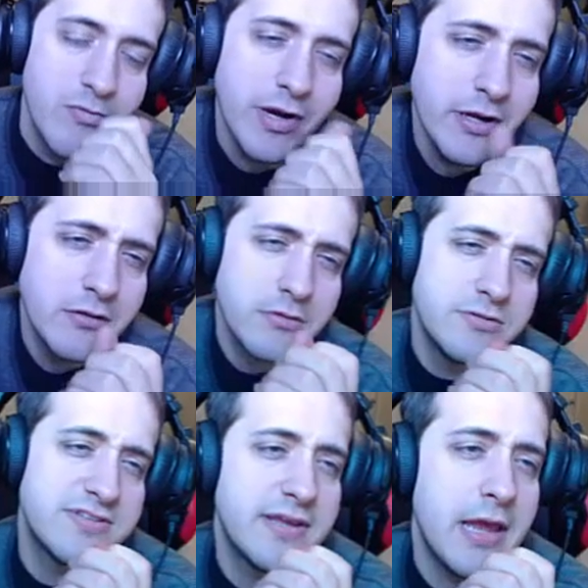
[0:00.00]
Am I going to
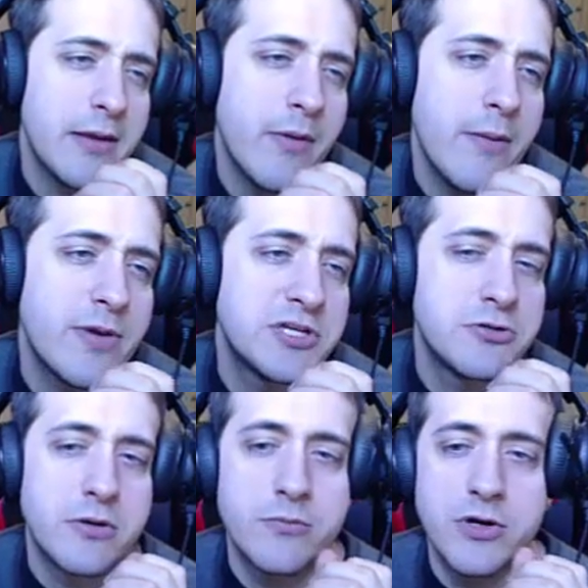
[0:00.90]
lose the game? I
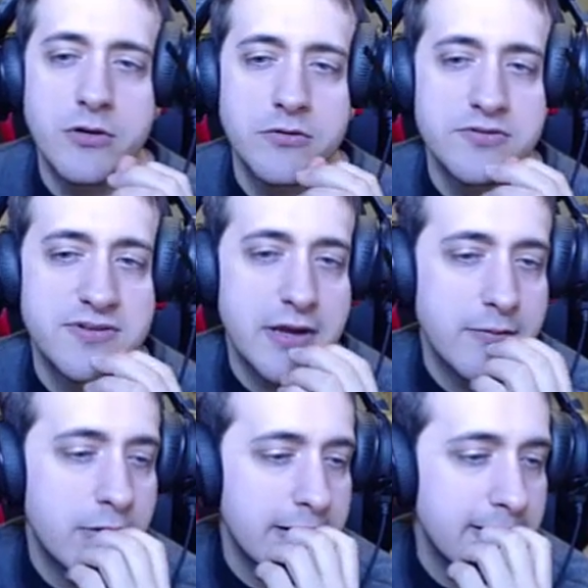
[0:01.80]
bet you I'm going to lose the
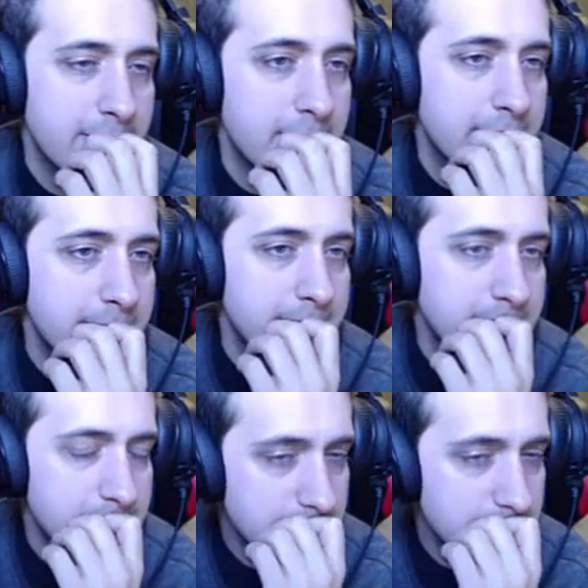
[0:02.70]
game right now, aren't I?